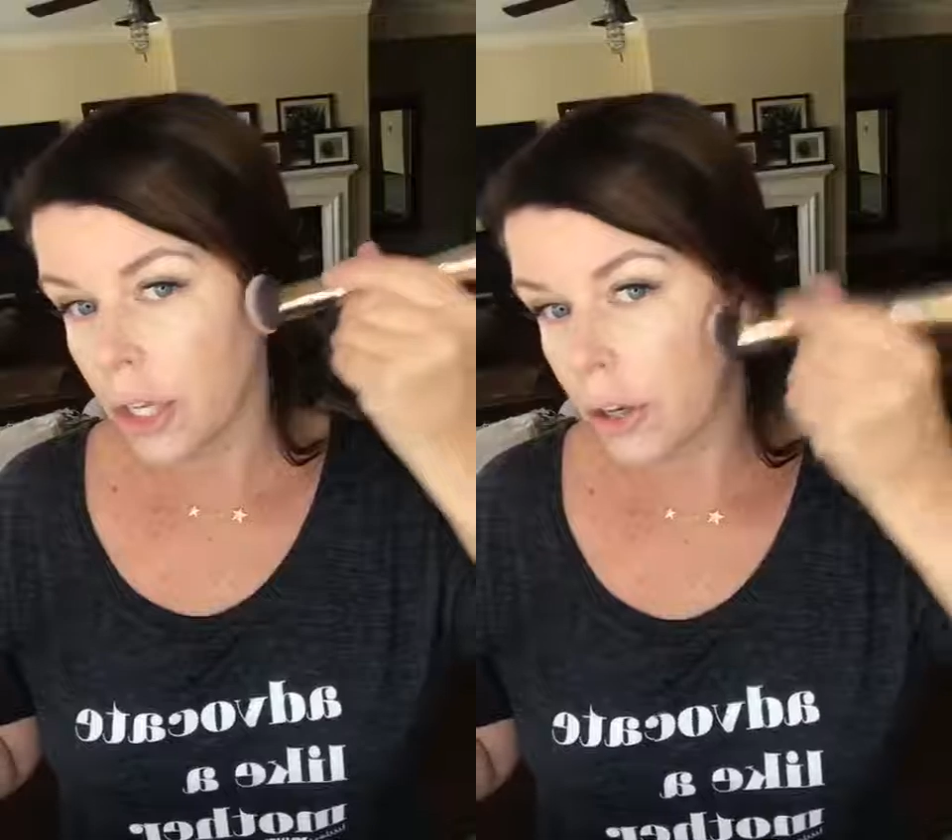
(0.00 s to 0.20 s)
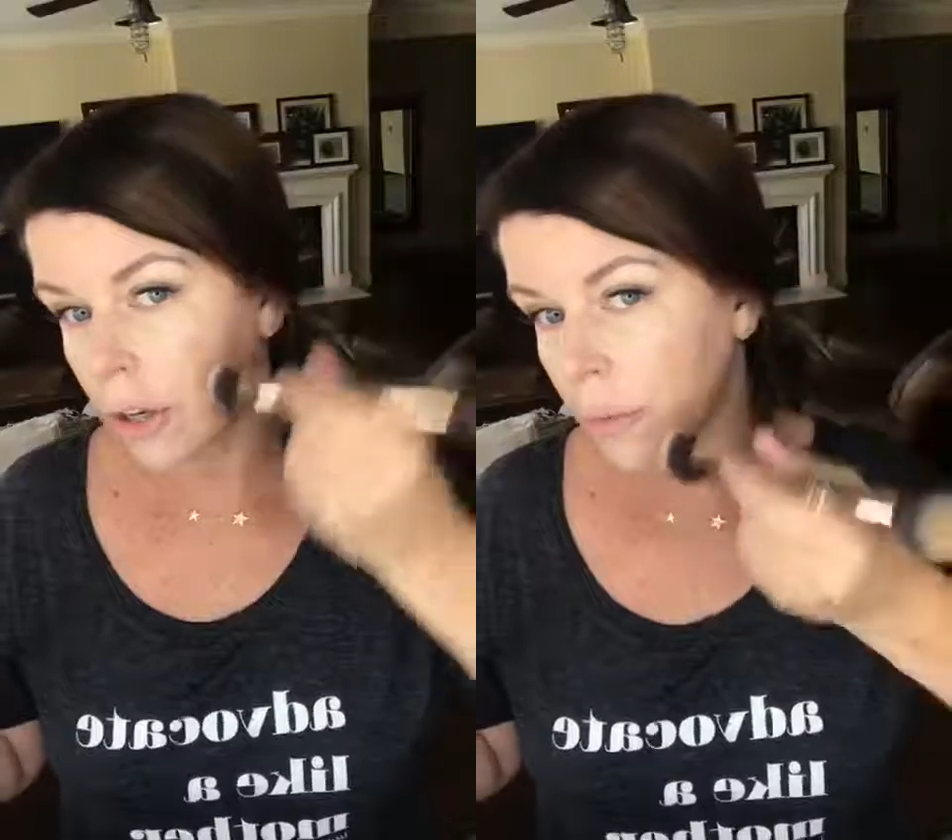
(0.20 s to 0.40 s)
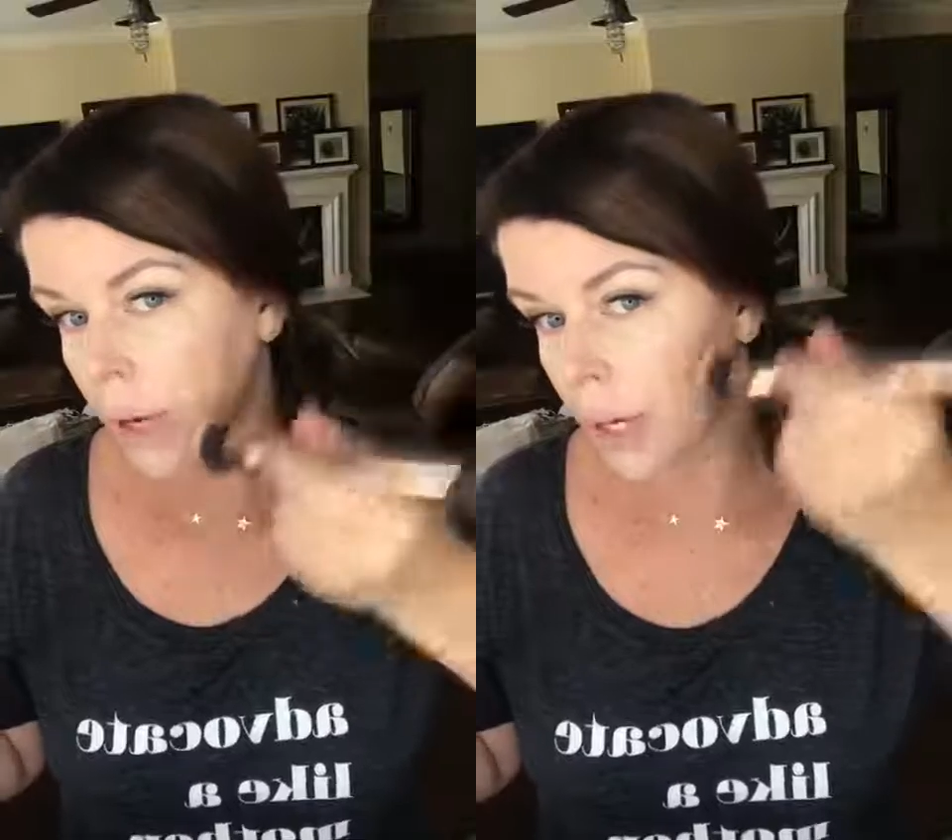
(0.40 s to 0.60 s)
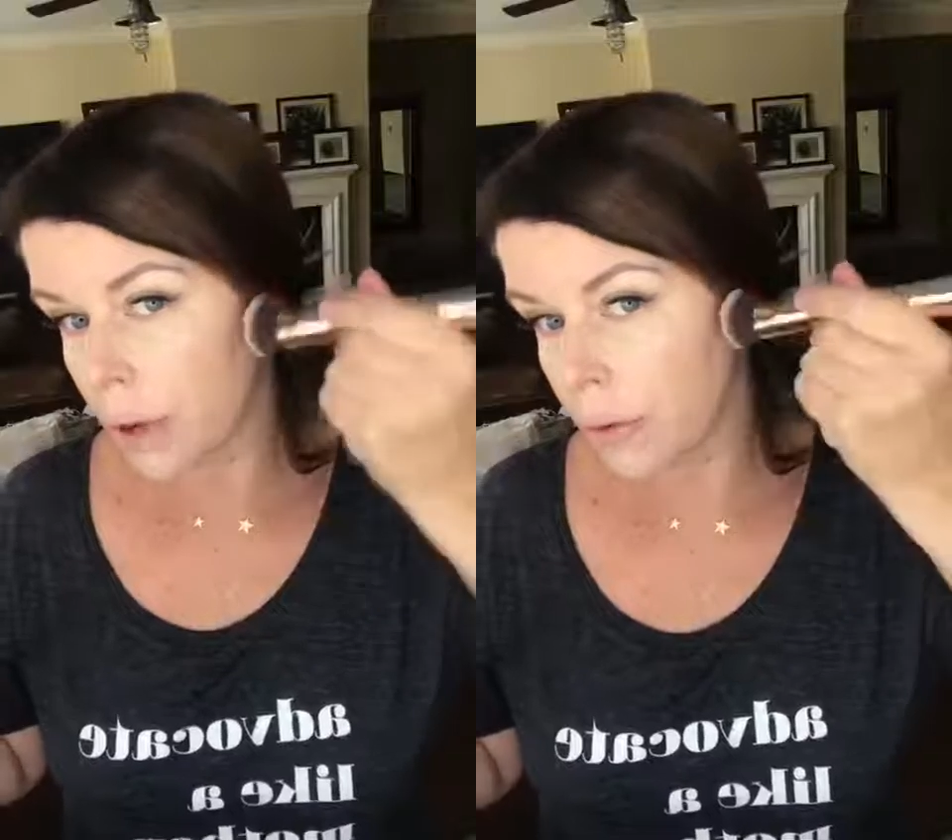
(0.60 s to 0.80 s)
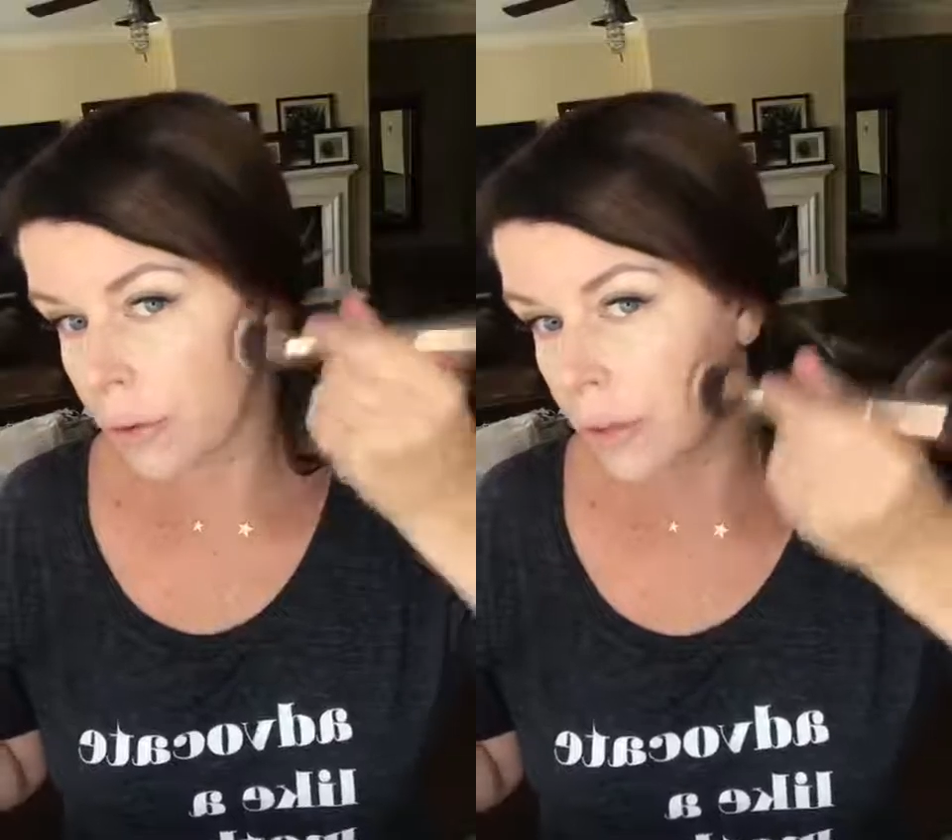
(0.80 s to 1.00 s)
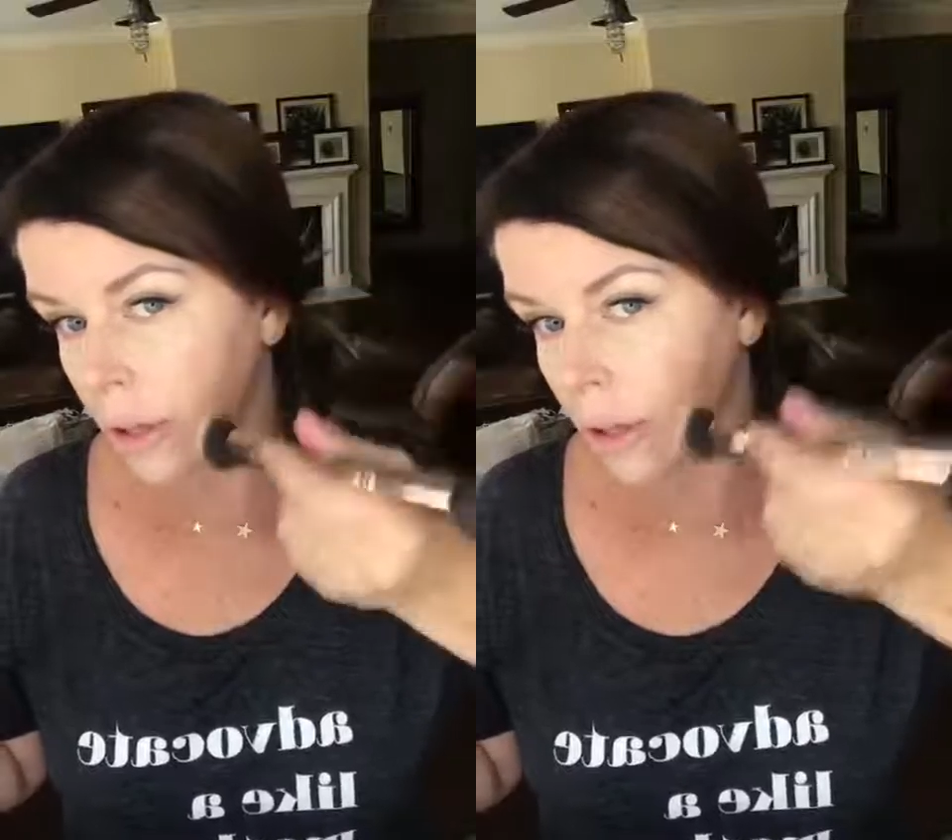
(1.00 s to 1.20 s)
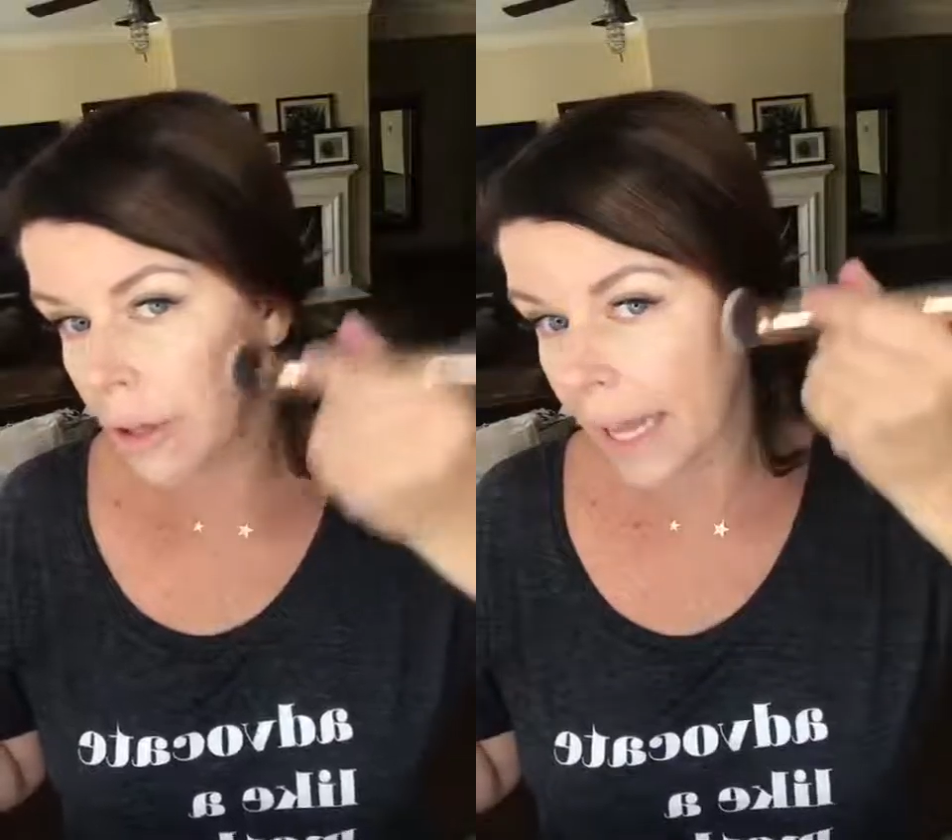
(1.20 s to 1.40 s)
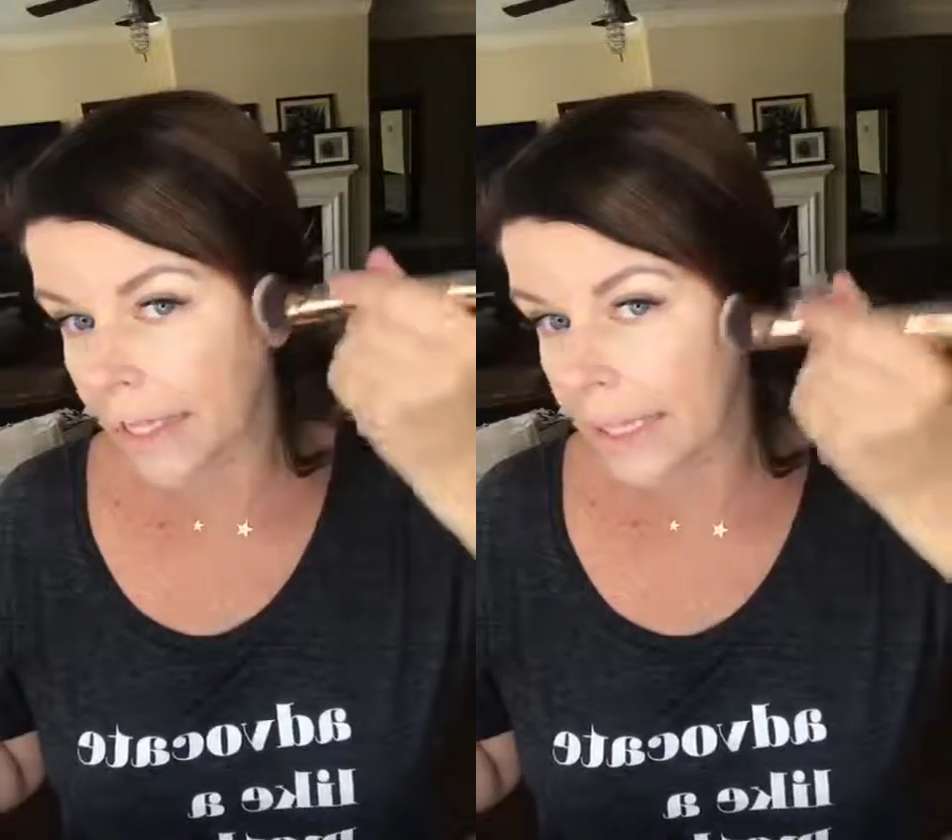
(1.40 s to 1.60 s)
you're gonna wanna go
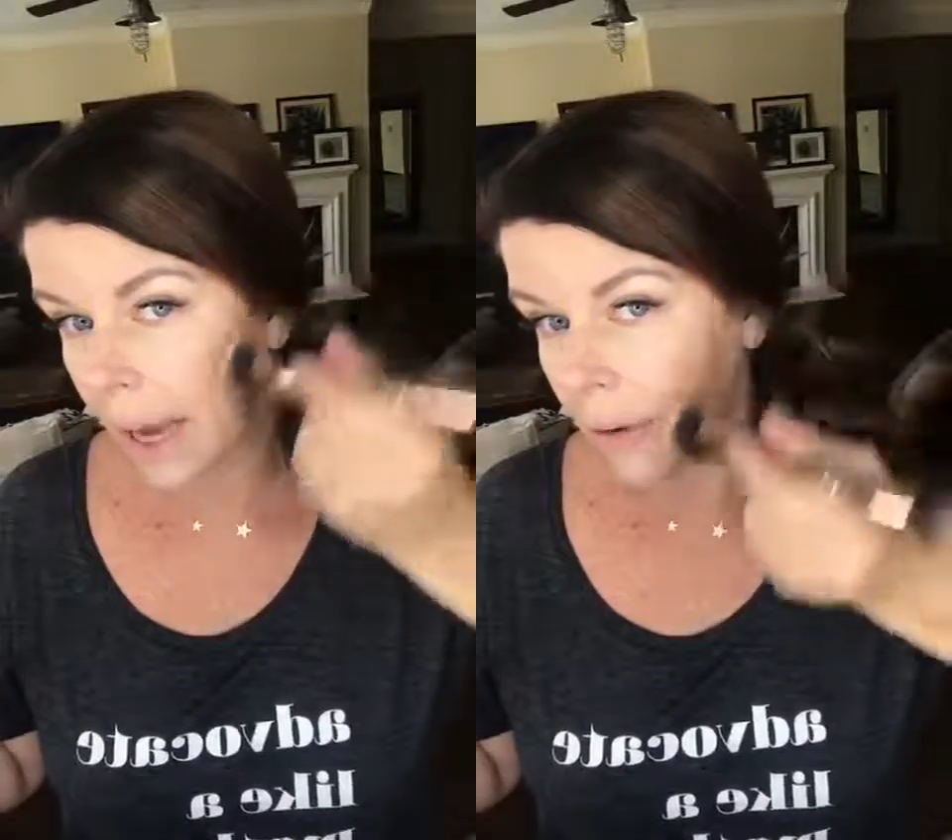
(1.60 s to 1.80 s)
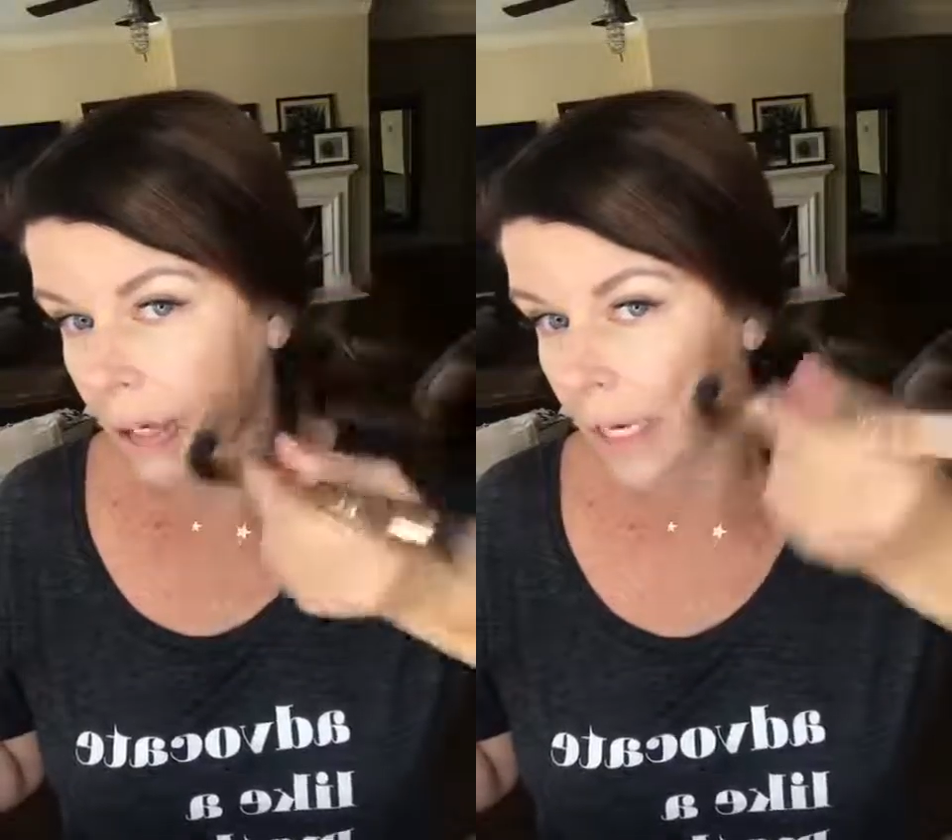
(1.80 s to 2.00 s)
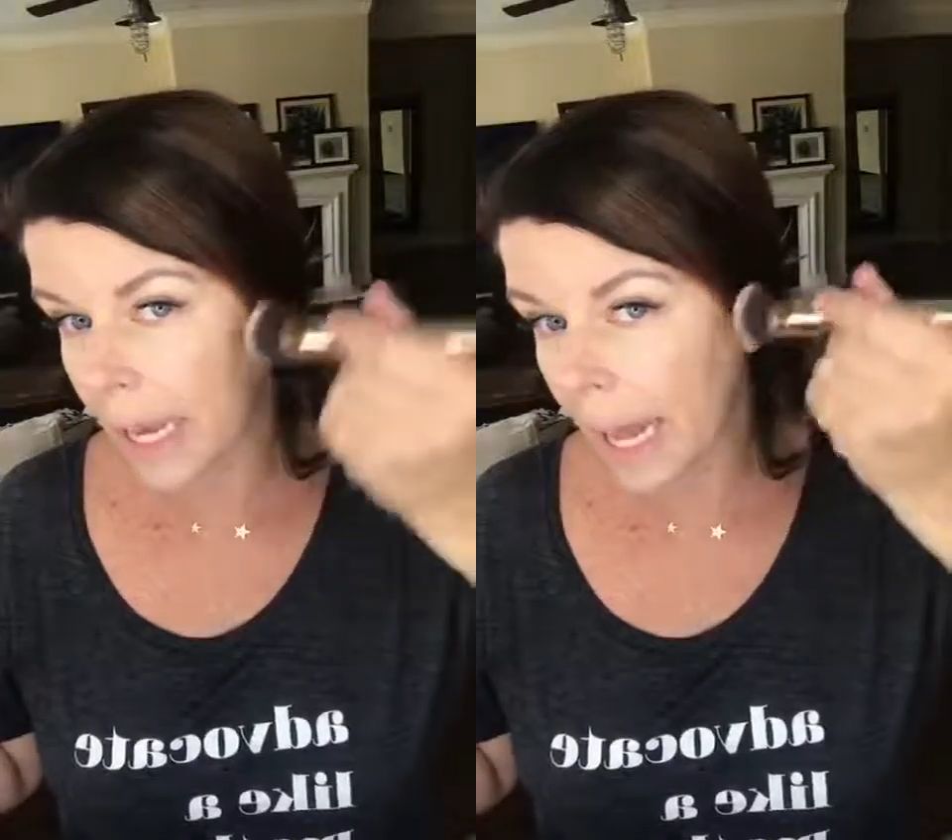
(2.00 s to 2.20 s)
like down on an